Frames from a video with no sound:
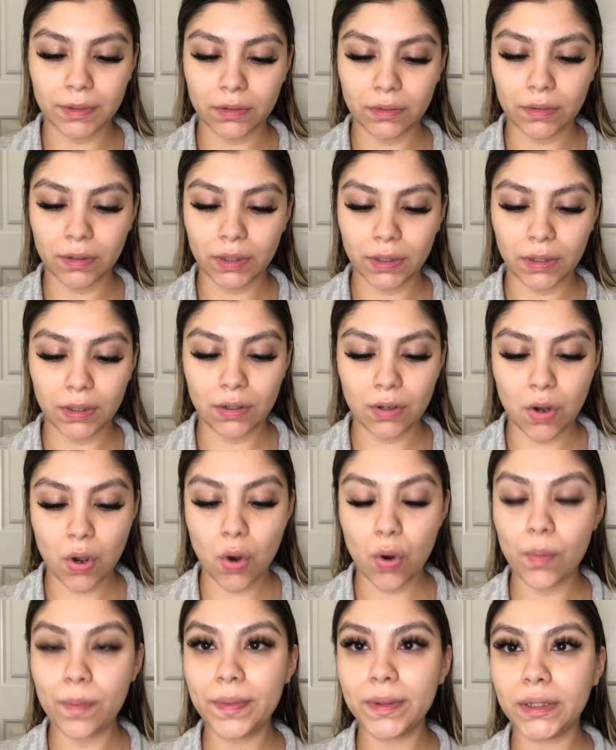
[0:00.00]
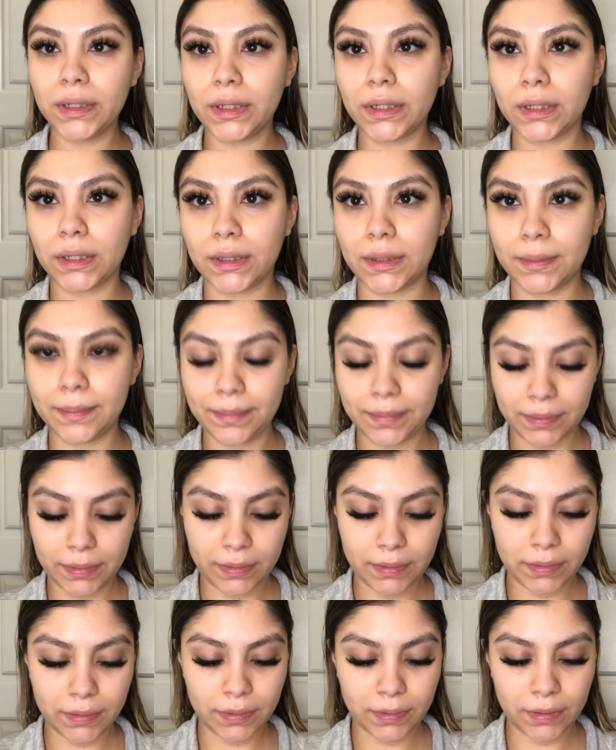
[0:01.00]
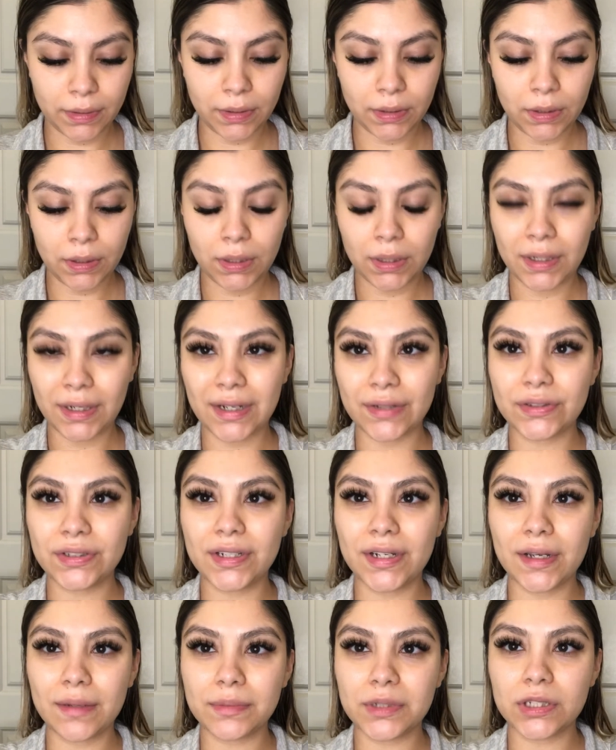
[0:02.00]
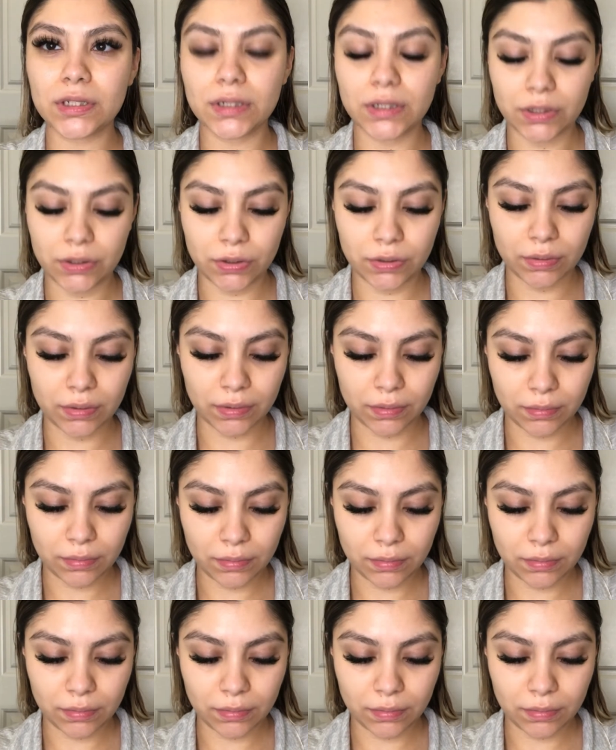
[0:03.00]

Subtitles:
gonna go ahead and open it up. Now today I'm just gonna do